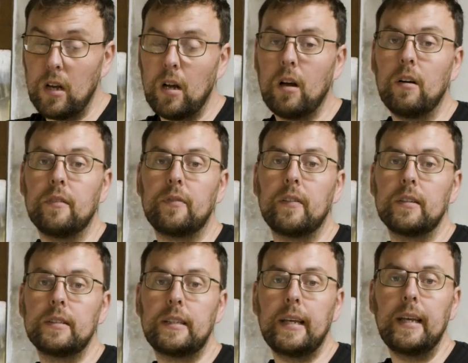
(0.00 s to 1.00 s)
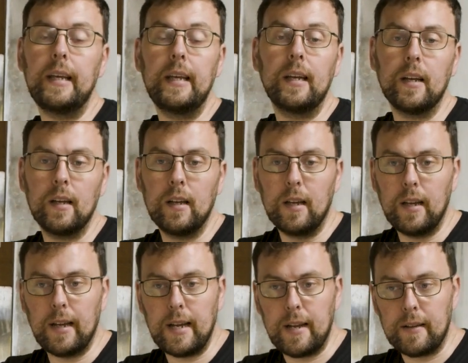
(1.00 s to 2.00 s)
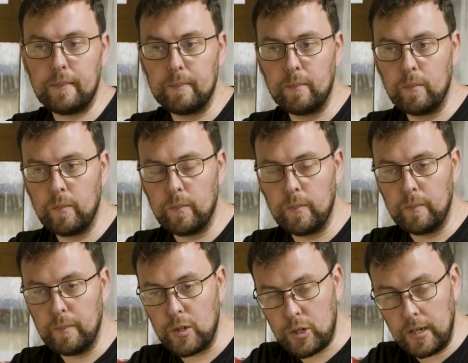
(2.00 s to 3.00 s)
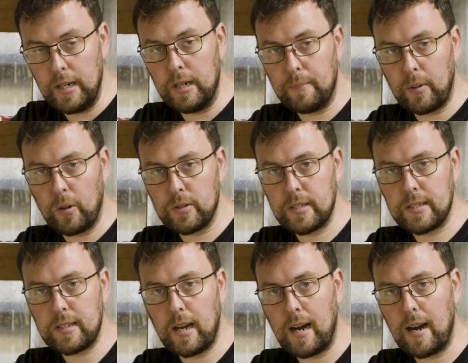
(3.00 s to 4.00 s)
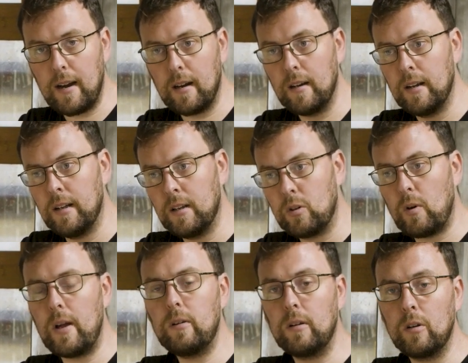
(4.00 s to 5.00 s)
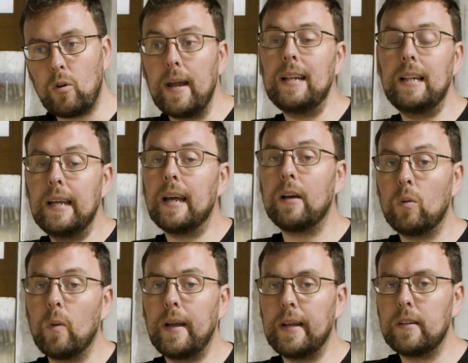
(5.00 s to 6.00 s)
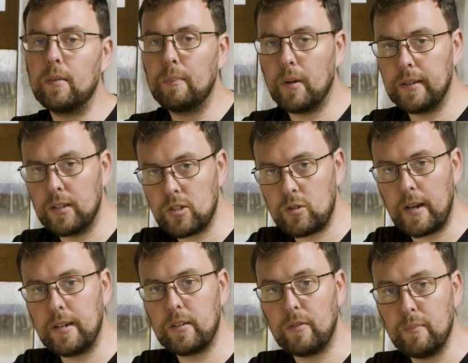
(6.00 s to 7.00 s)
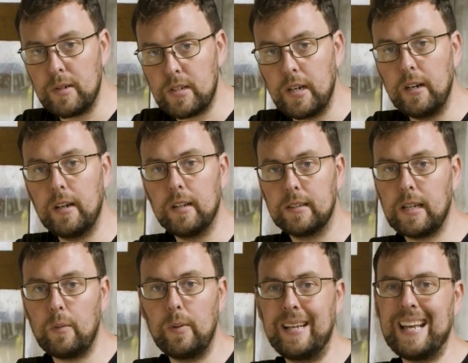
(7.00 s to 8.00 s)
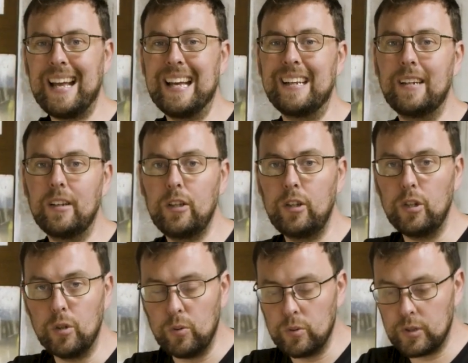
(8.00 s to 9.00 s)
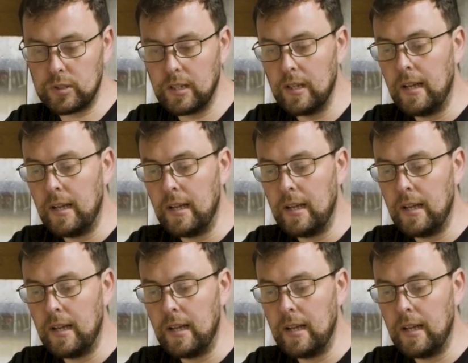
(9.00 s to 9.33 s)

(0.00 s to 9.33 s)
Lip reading: of the machining process are greatly outweighed by the strength of material that we can use.